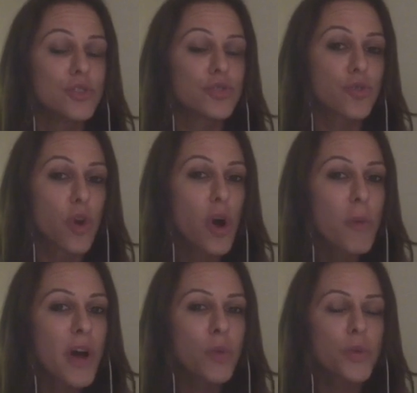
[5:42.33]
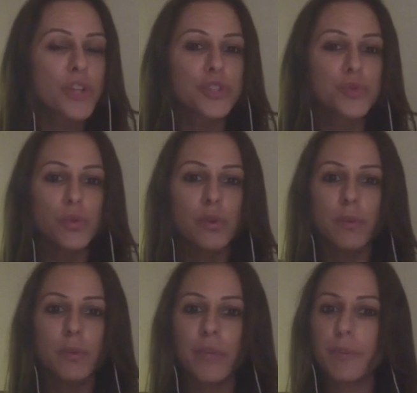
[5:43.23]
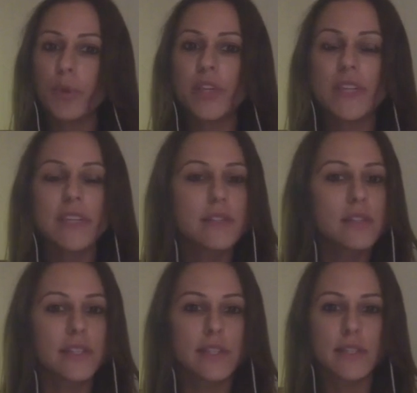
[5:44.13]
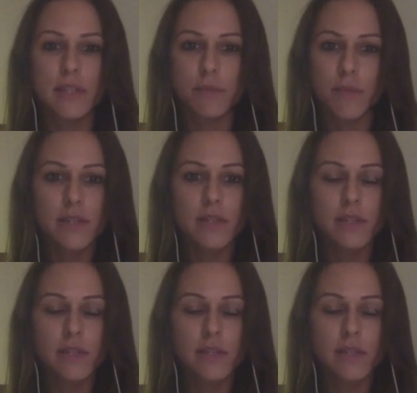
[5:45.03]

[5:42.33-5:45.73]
trauma, which people easily dismiss,